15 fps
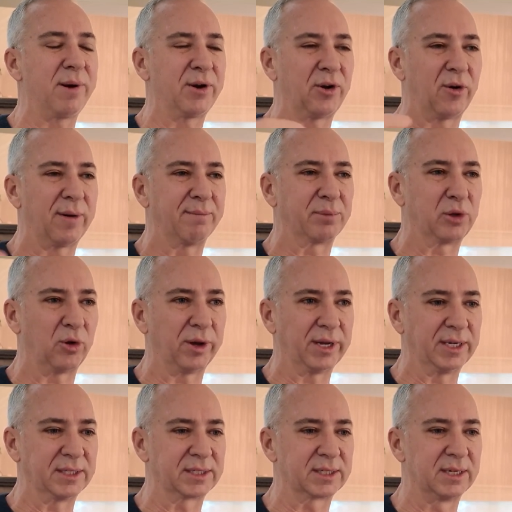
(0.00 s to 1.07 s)
about our
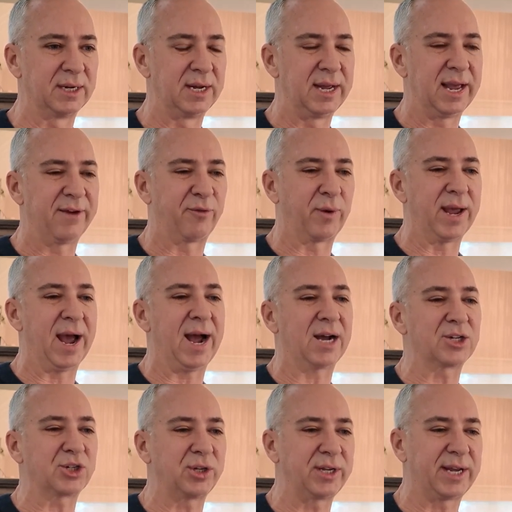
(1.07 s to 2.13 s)
employees, if we
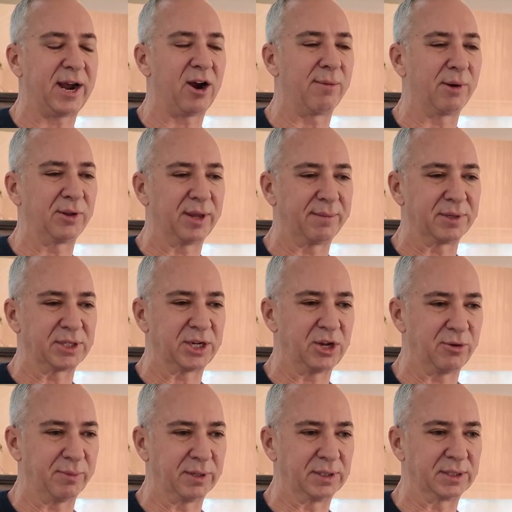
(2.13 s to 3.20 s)
actually care about them as
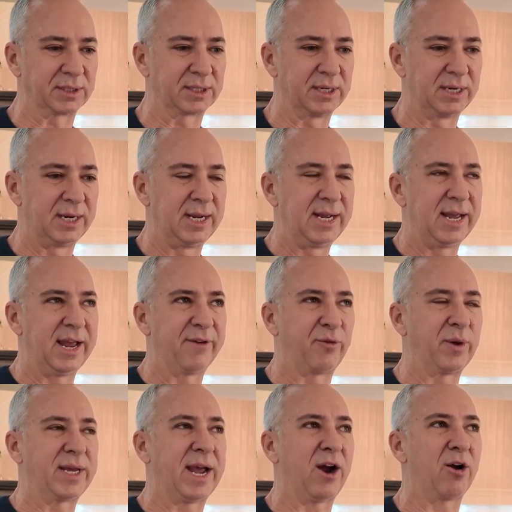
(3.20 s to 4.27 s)
humans, if
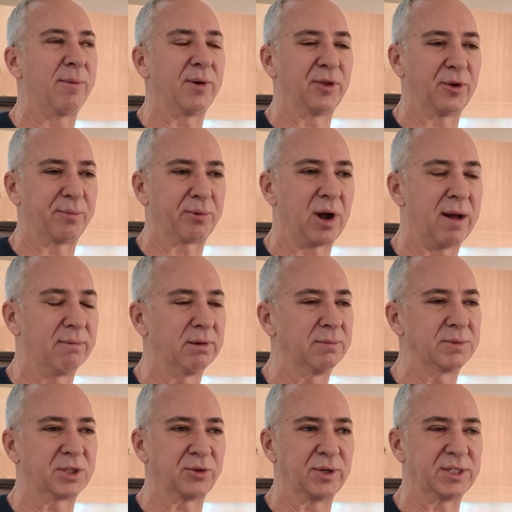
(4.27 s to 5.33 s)
we care about their
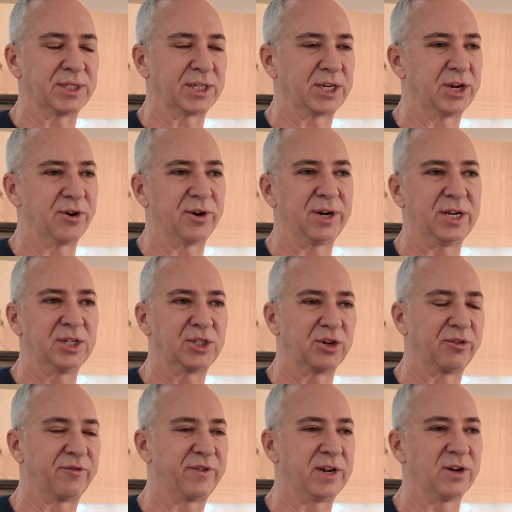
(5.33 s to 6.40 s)
problems, their insecurities, their
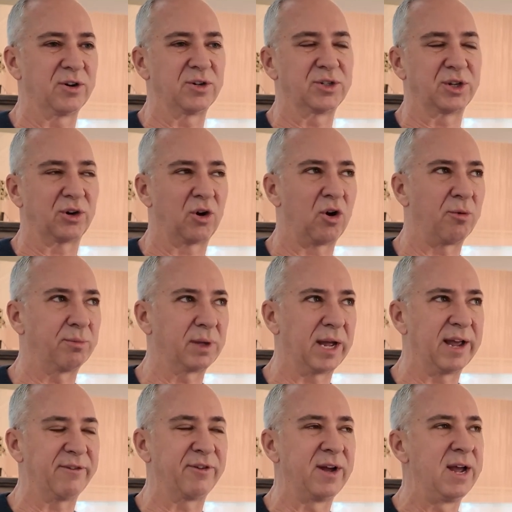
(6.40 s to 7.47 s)
fears, their home
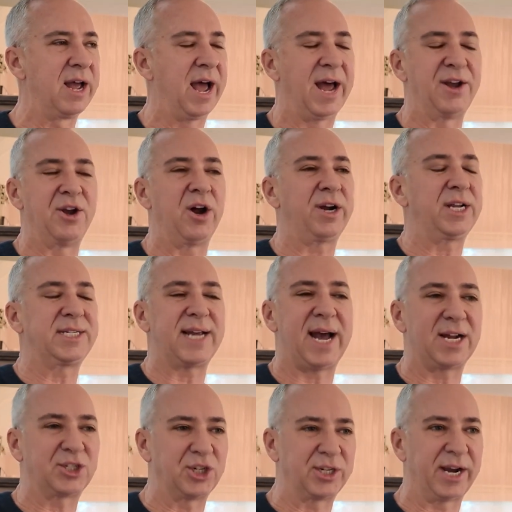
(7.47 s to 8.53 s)
life, and not
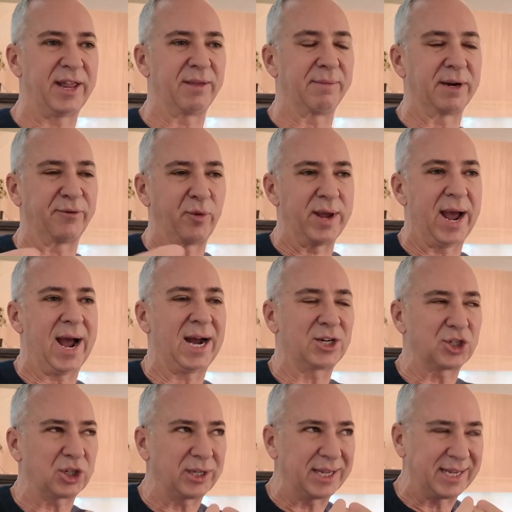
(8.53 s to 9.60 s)
attach it to anything, but if we
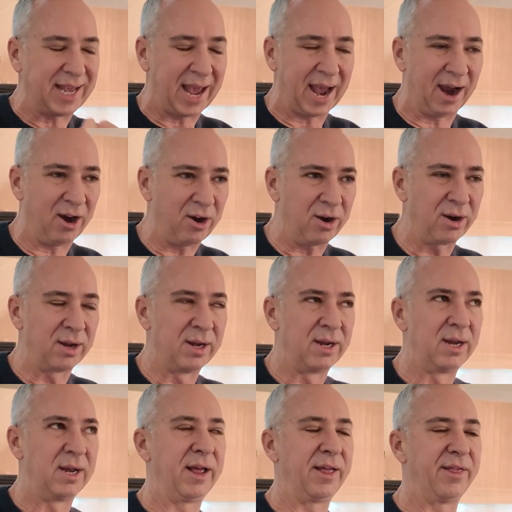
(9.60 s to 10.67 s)
actually care,
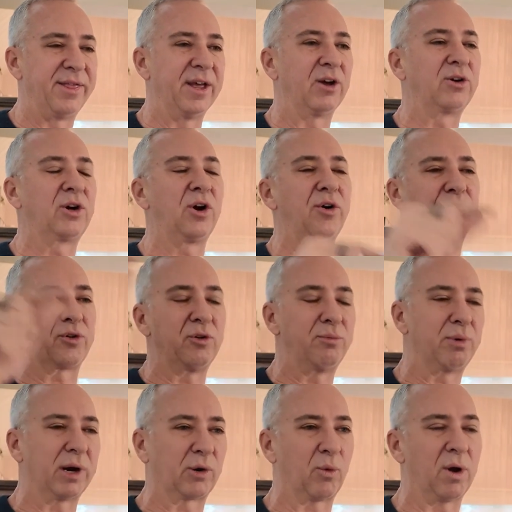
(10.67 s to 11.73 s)
they'll go through
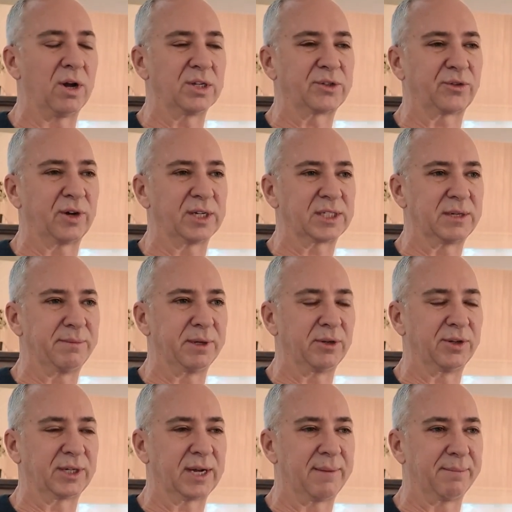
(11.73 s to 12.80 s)
brick walls for us to build
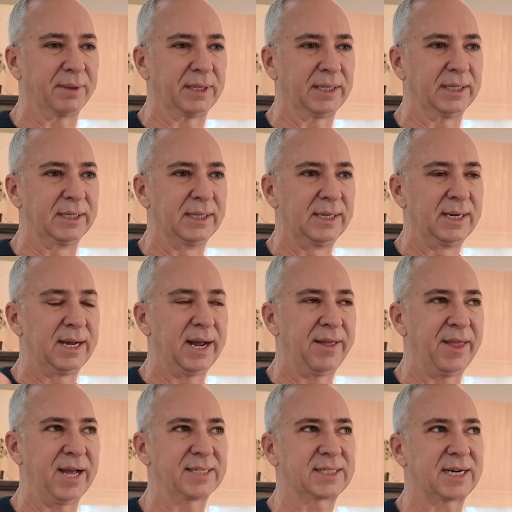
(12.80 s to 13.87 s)
the company.
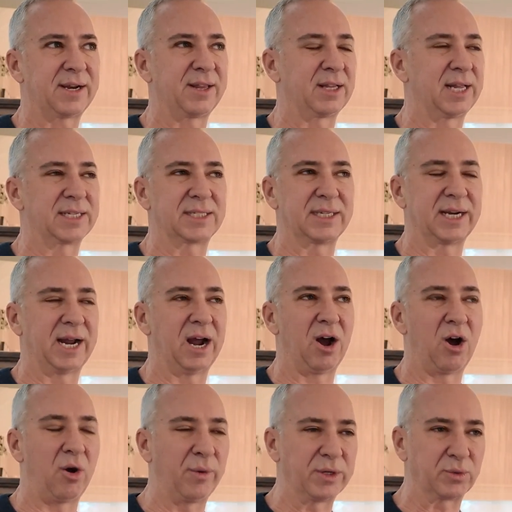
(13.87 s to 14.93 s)
And that's kind of the lesson that I
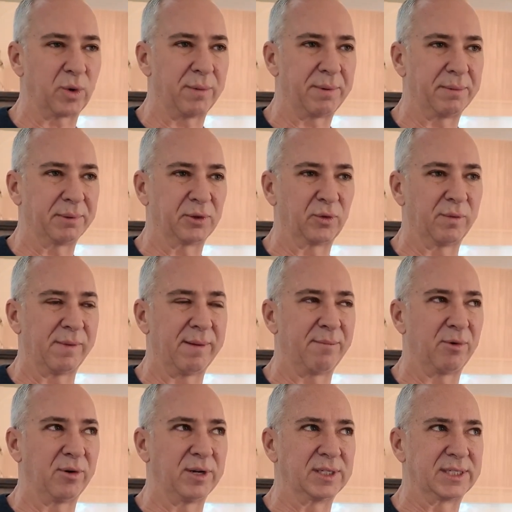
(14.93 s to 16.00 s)
always want people to
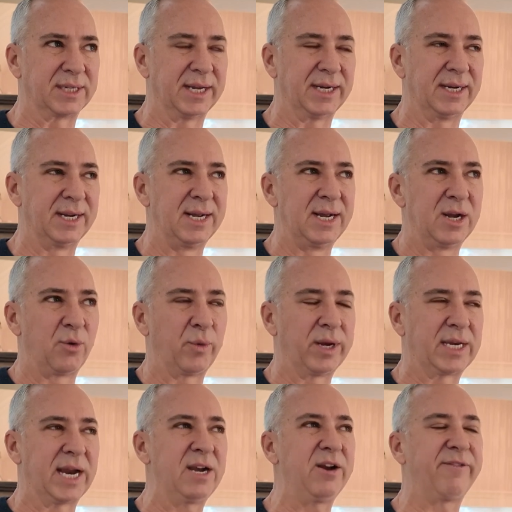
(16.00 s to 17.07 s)
remember, is that we
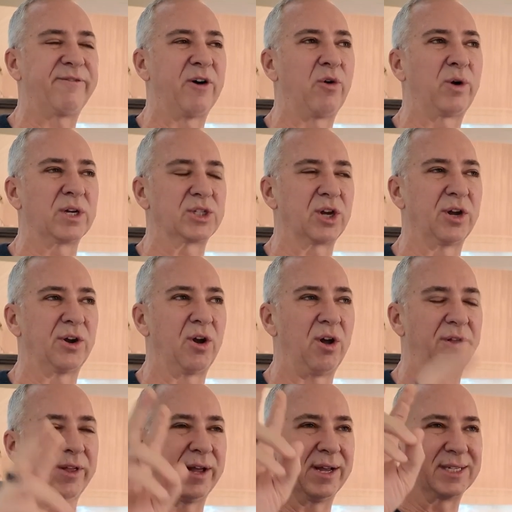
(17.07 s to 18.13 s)
tend to focus on
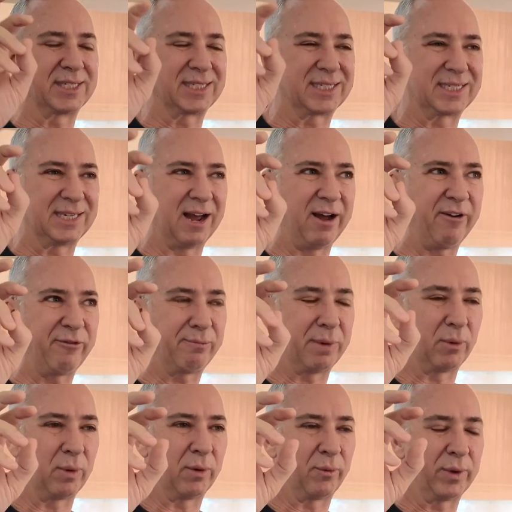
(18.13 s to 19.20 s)
all the stuff,
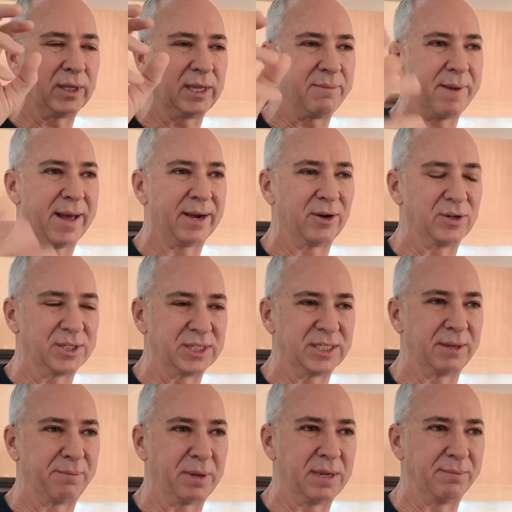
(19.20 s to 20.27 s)
but what really matters is
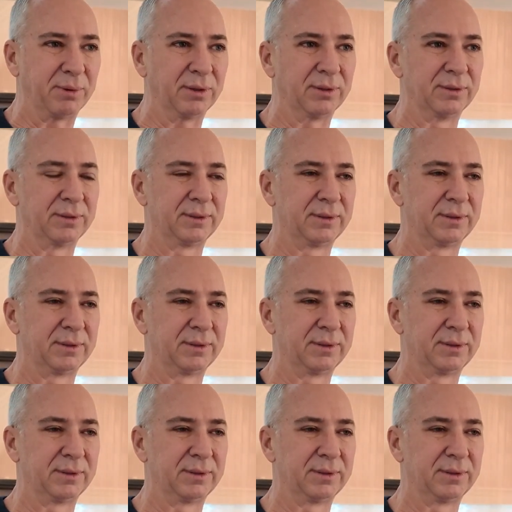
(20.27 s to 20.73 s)
the people.